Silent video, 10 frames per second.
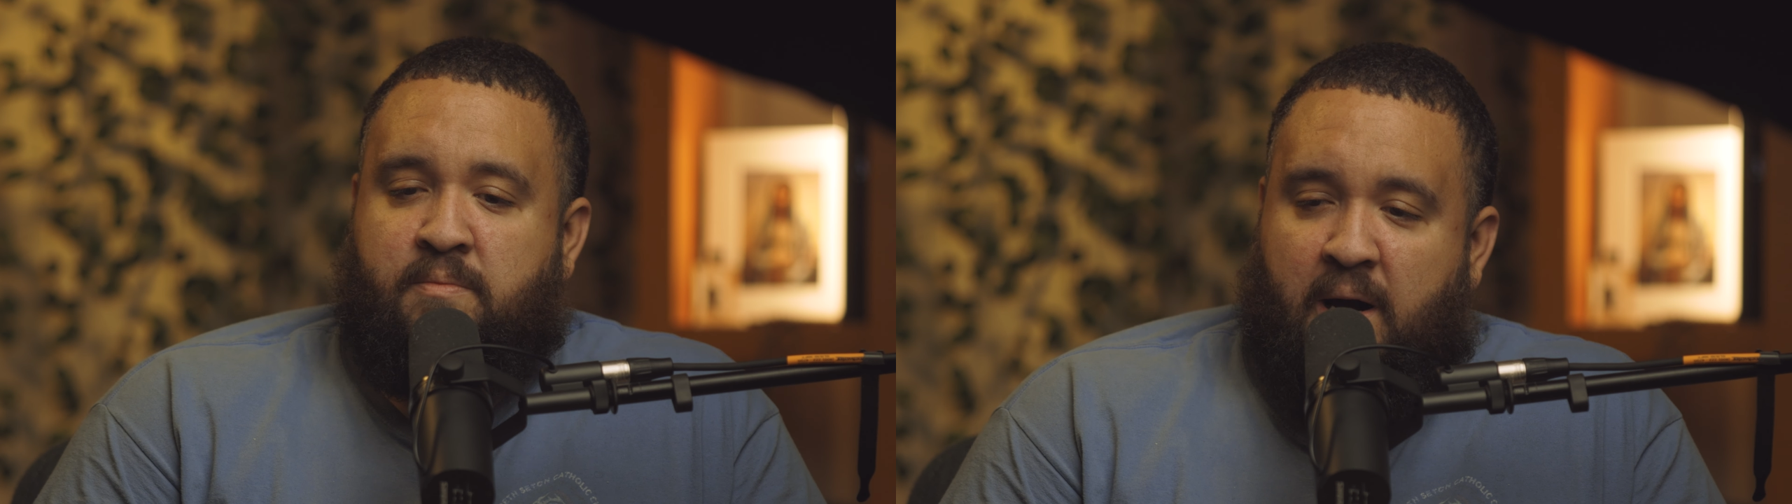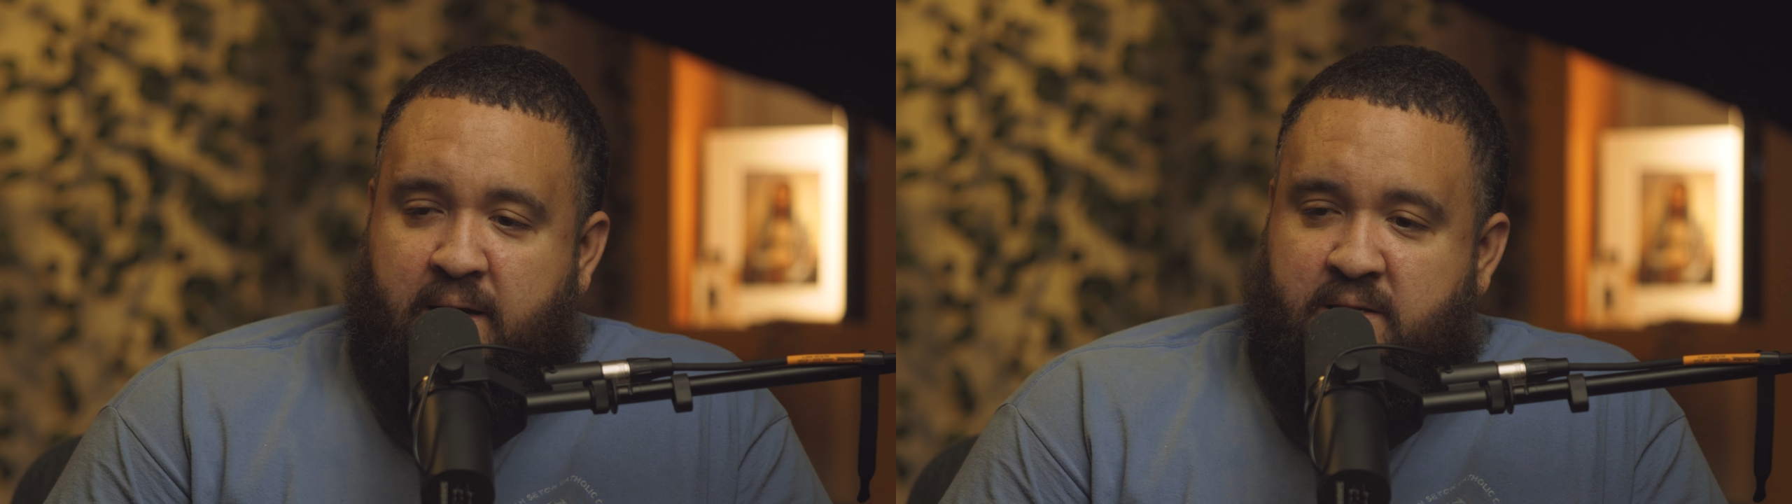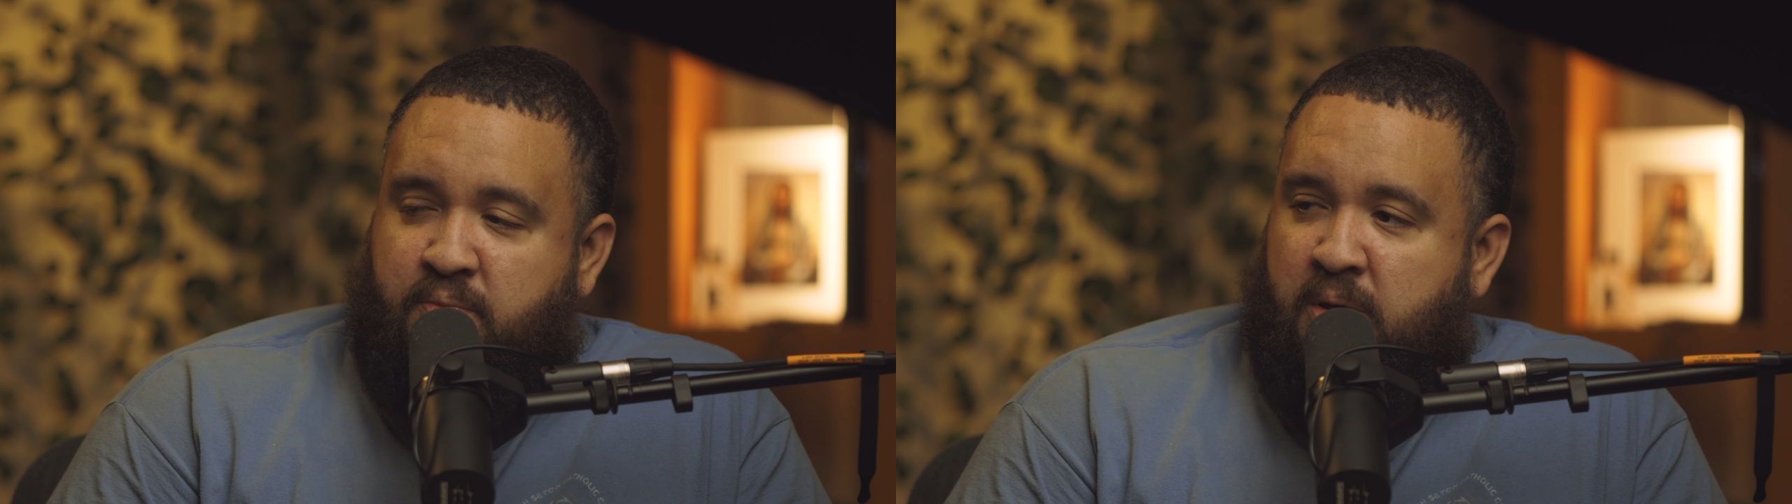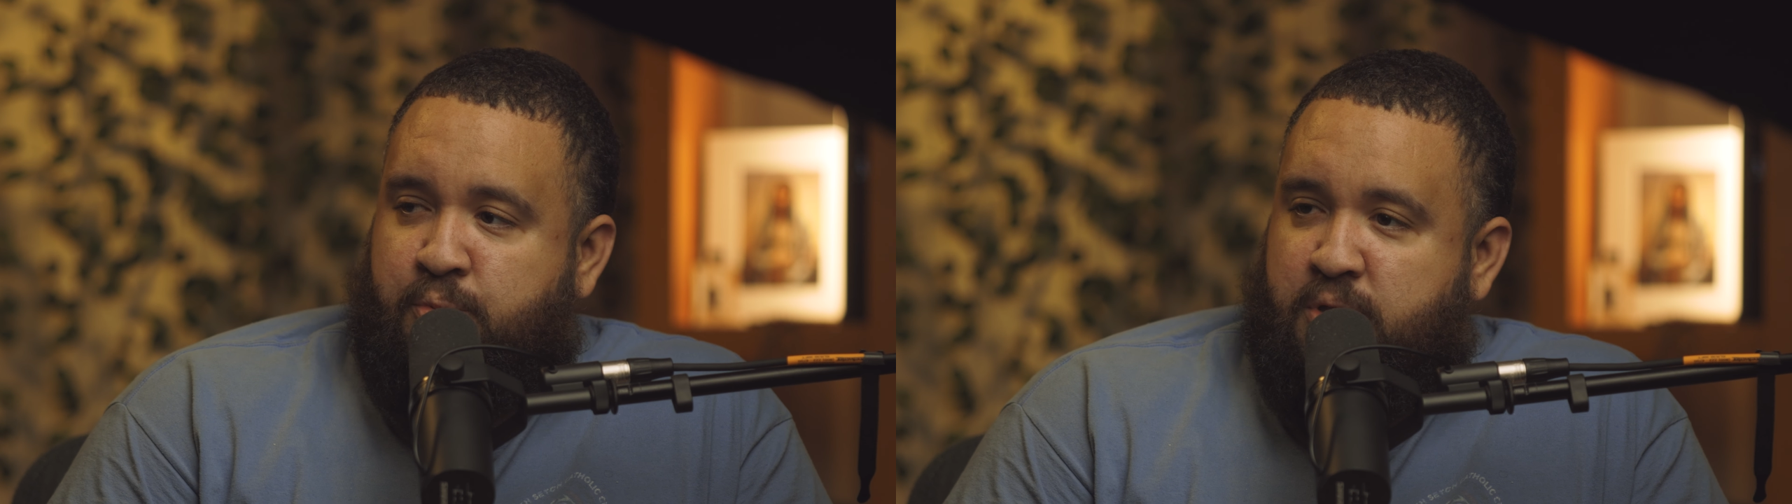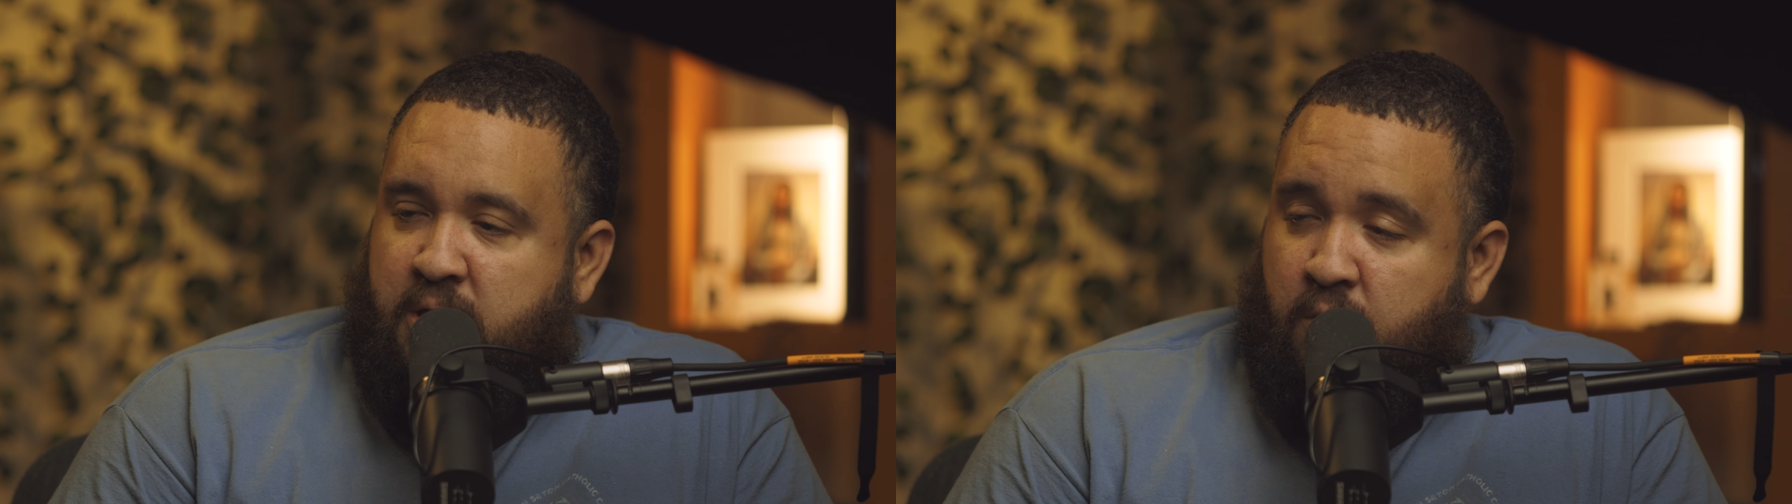minds of
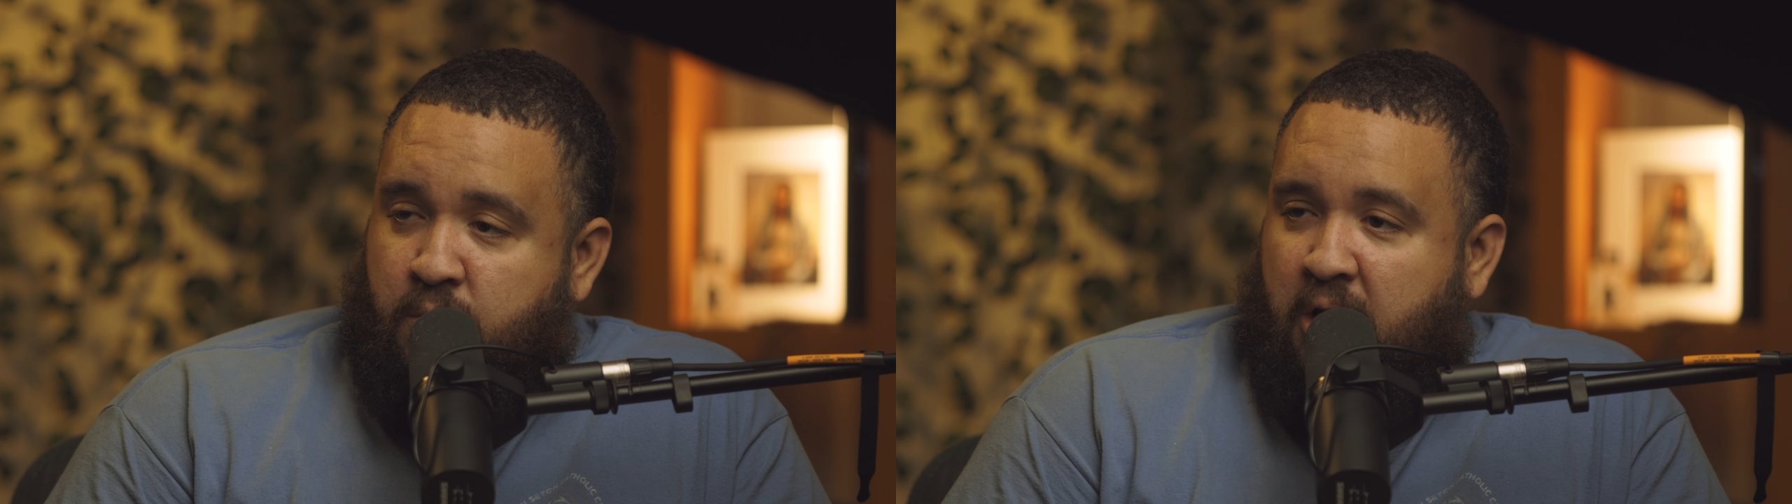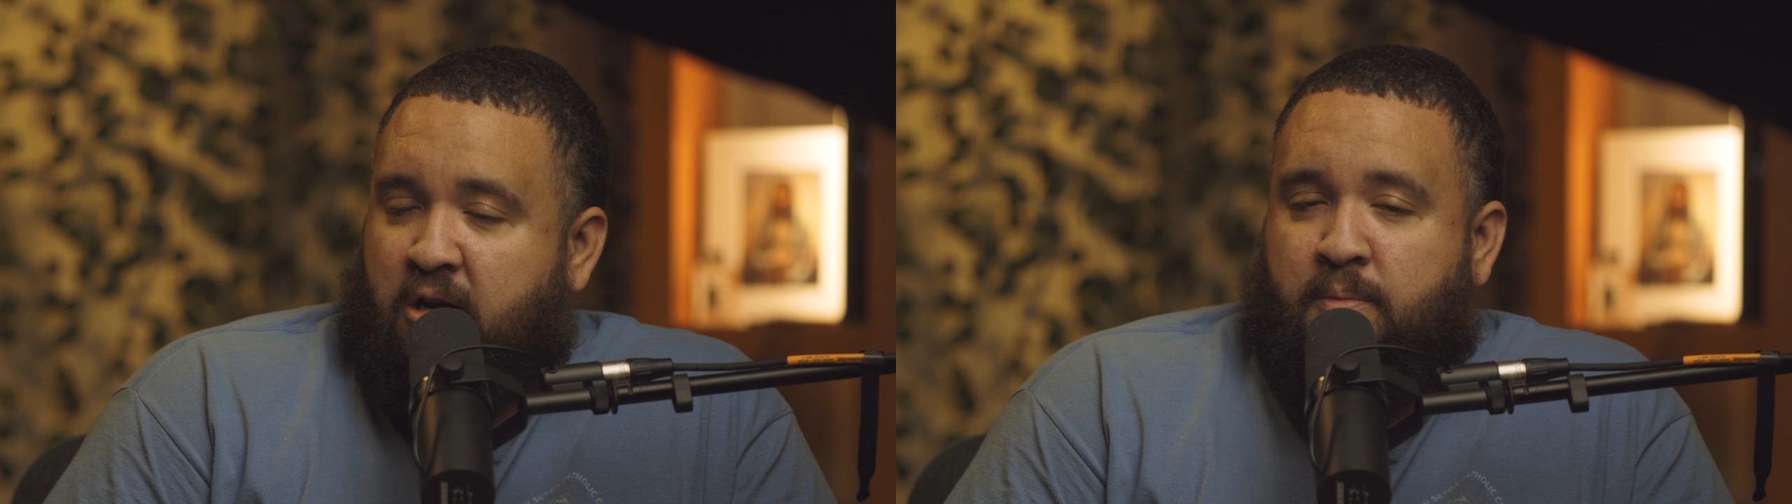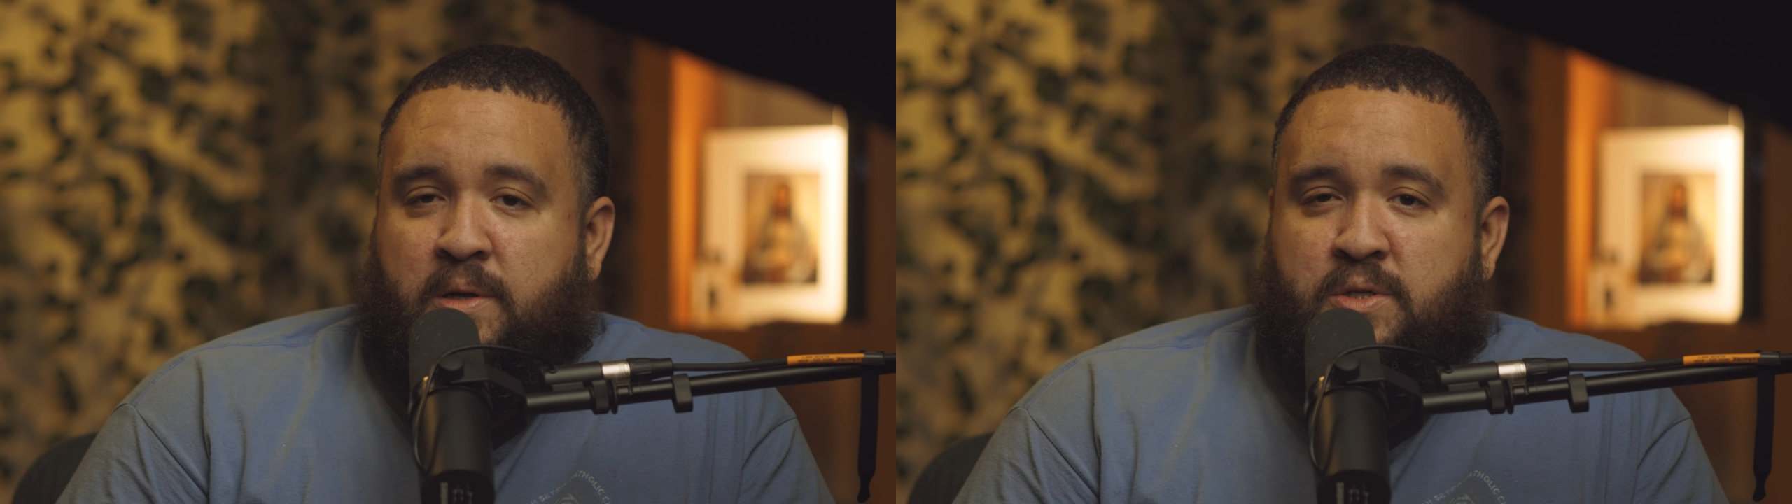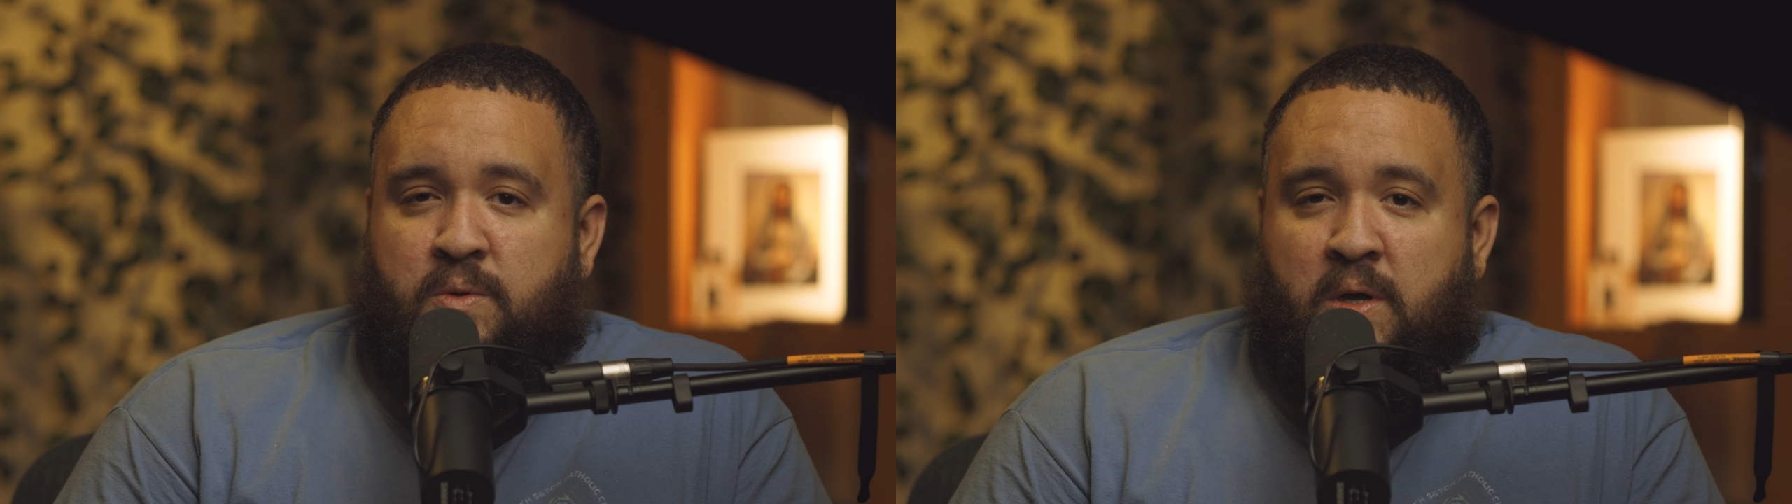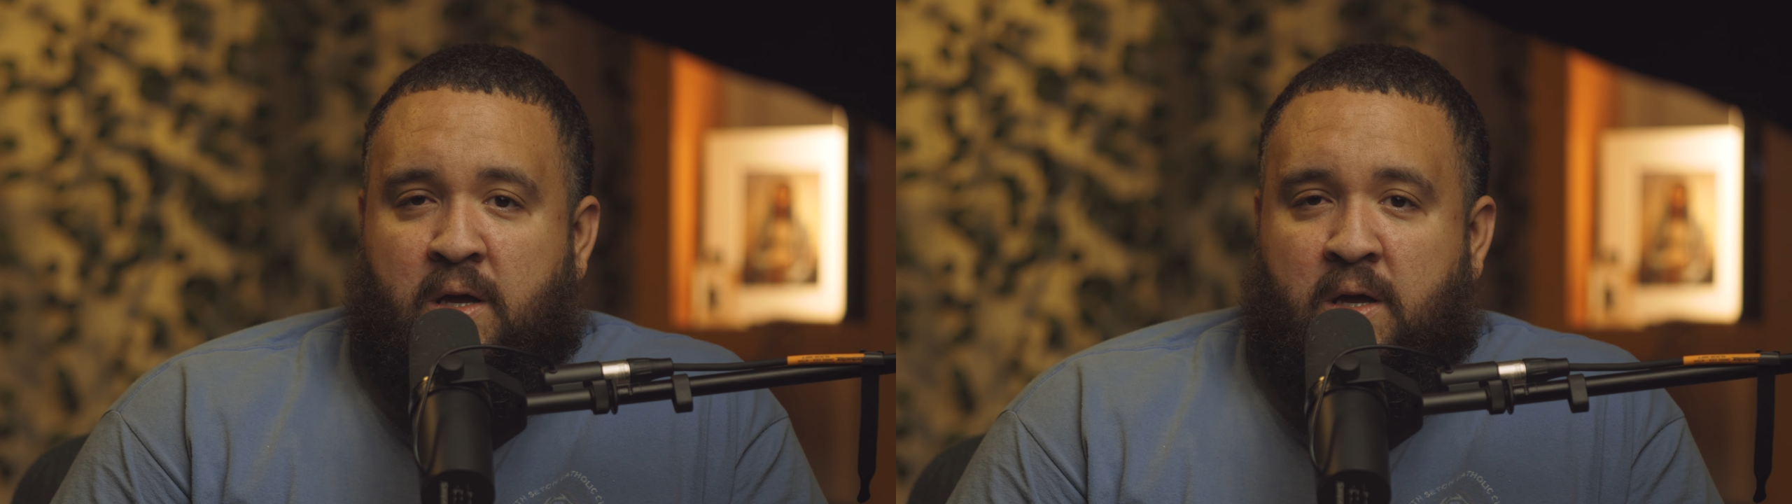people that don't care about you,